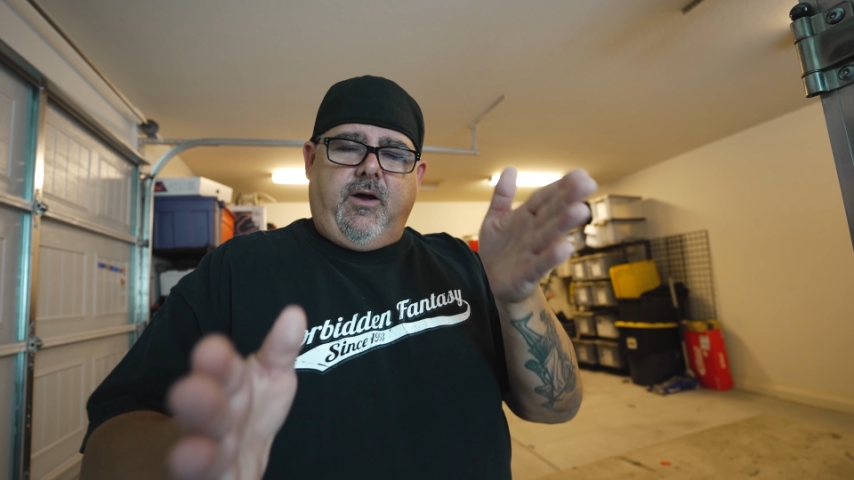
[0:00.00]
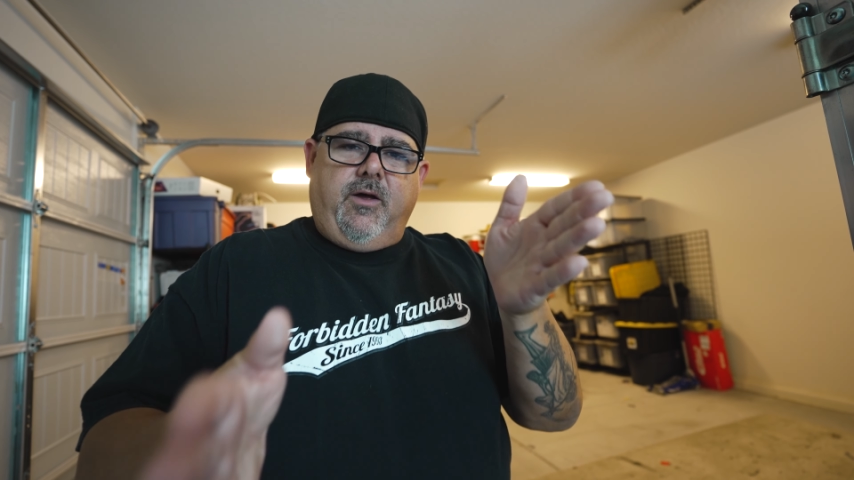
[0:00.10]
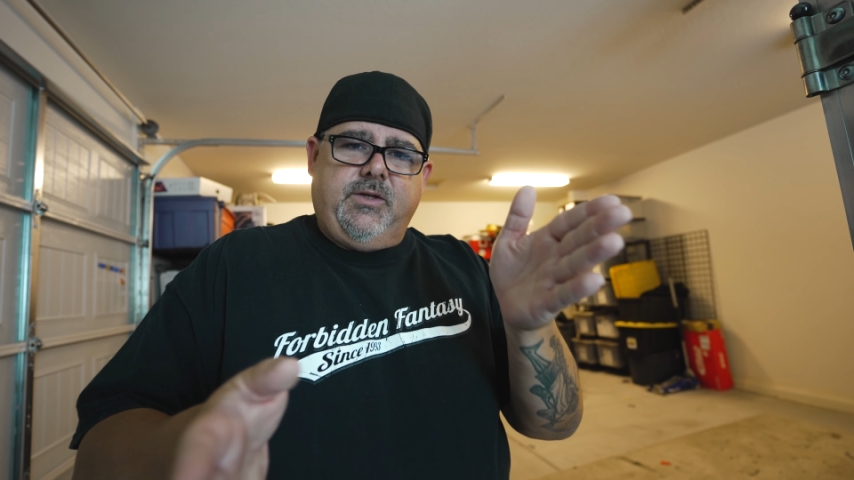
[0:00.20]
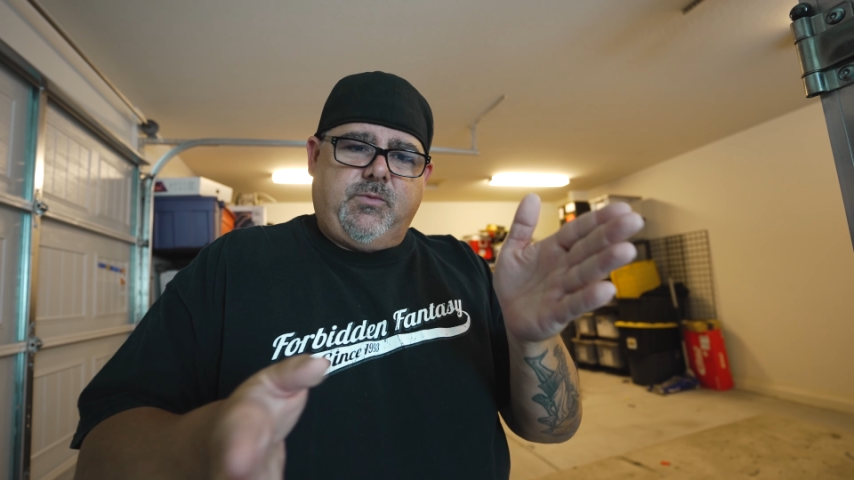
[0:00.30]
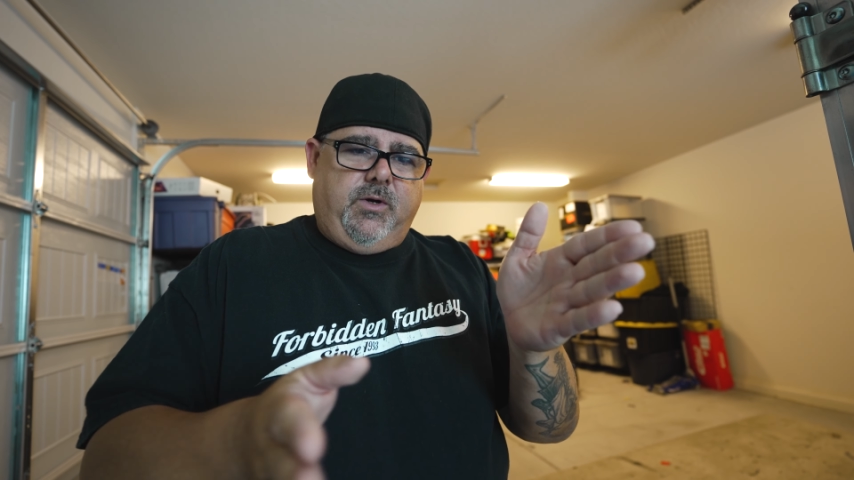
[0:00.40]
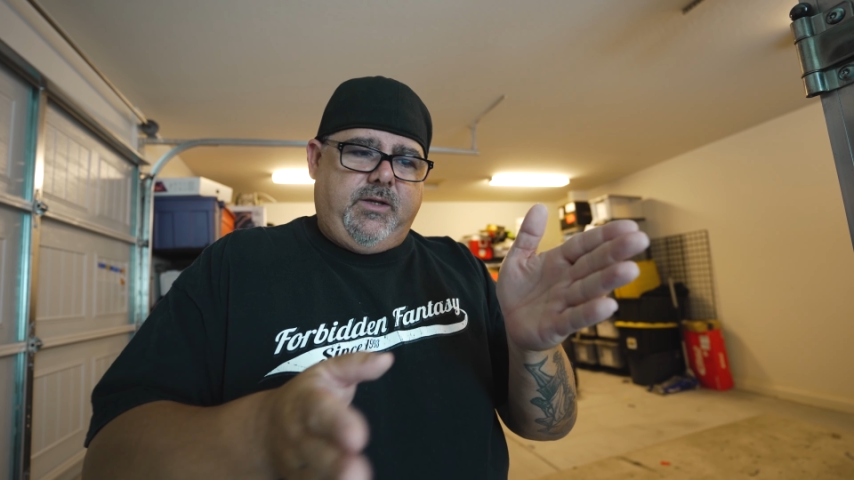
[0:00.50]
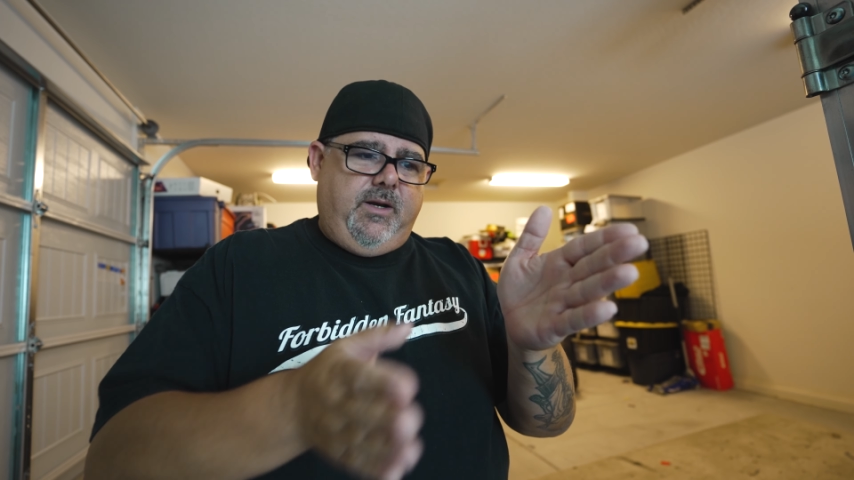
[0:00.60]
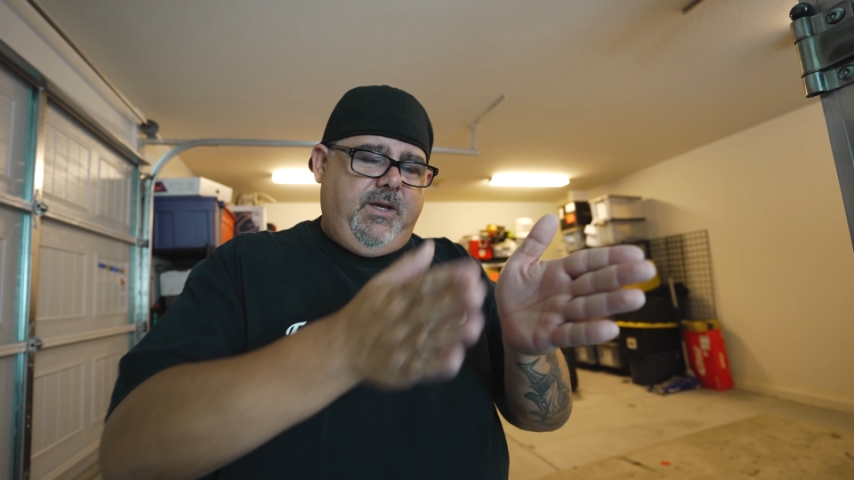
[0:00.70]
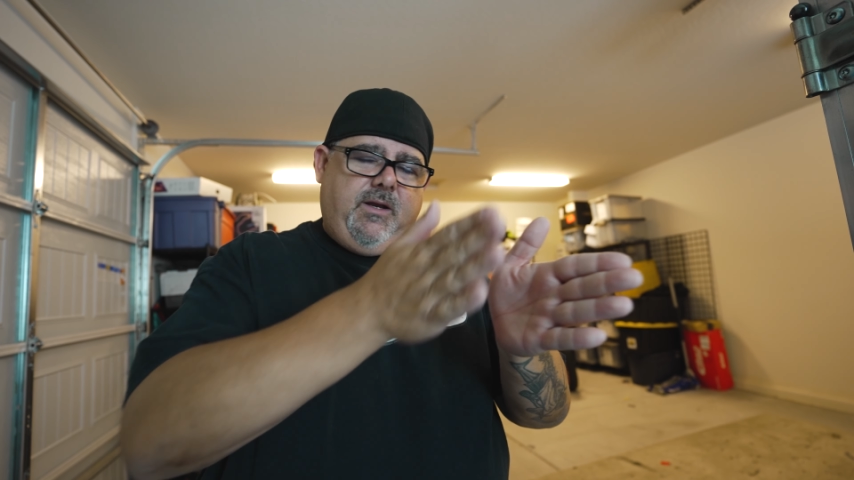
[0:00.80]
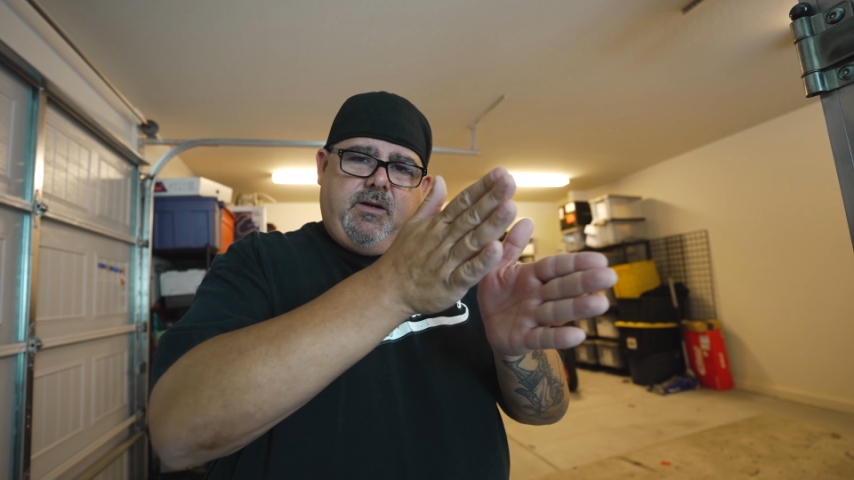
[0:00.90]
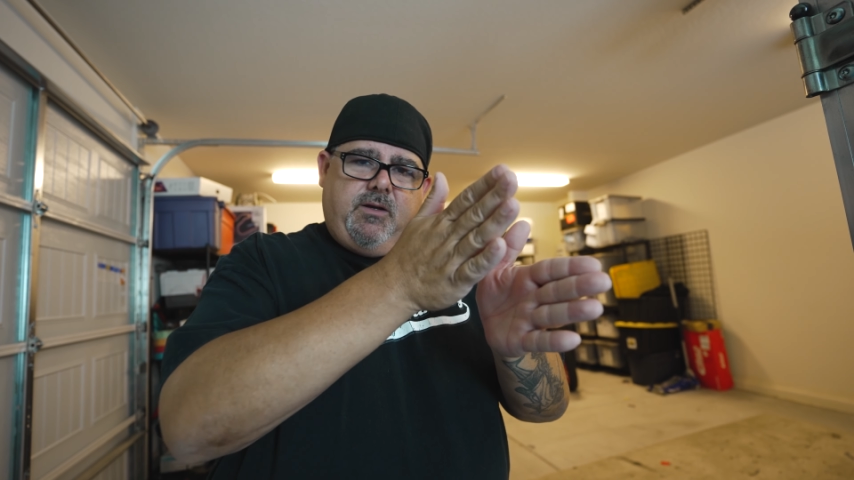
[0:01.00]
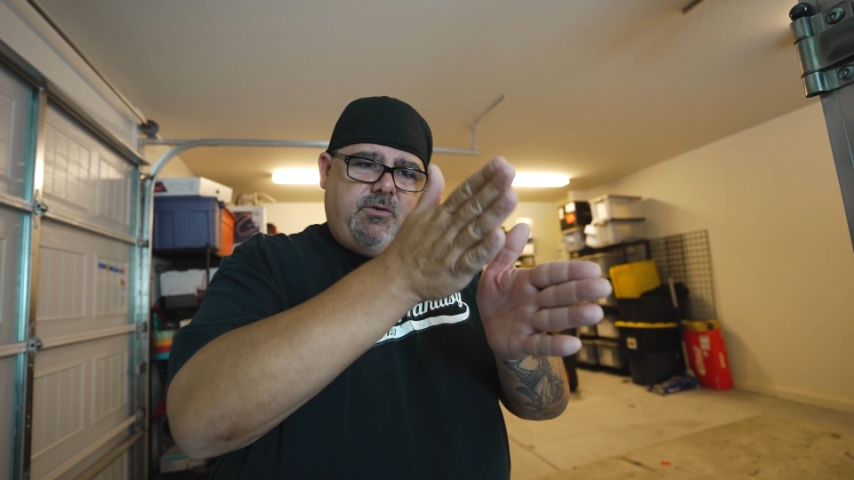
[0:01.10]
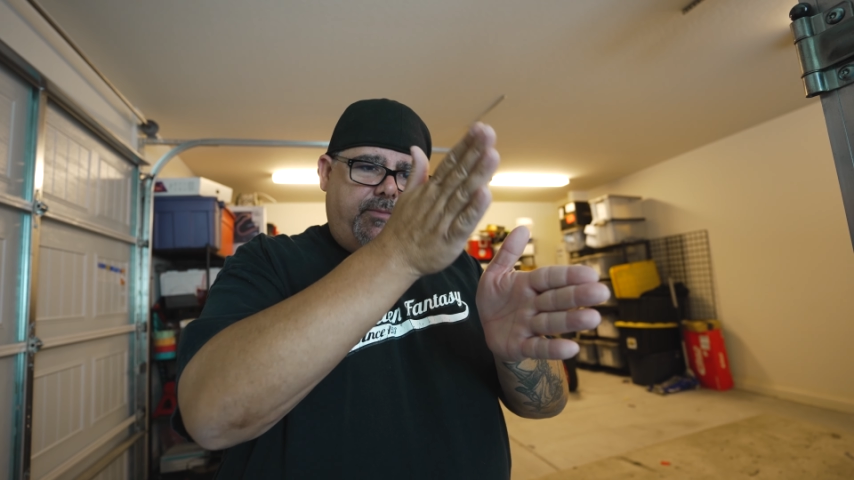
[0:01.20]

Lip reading: all this work that I'm getting done to